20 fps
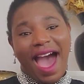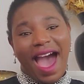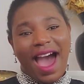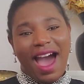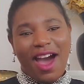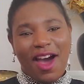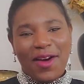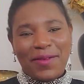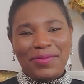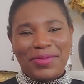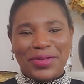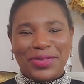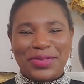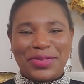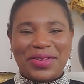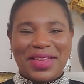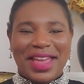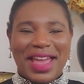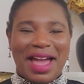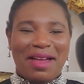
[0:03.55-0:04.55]
I hope
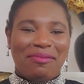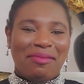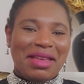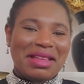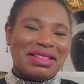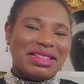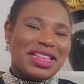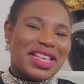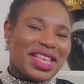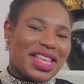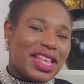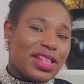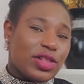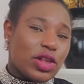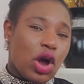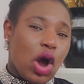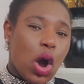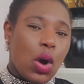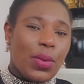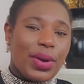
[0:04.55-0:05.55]
you're doing amazing.
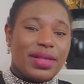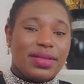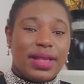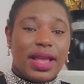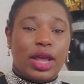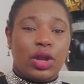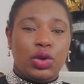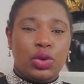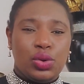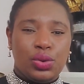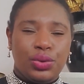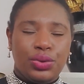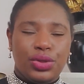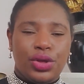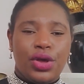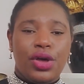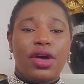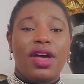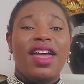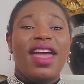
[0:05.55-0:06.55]
It's always an
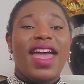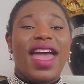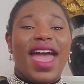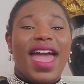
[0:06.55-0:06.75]
honor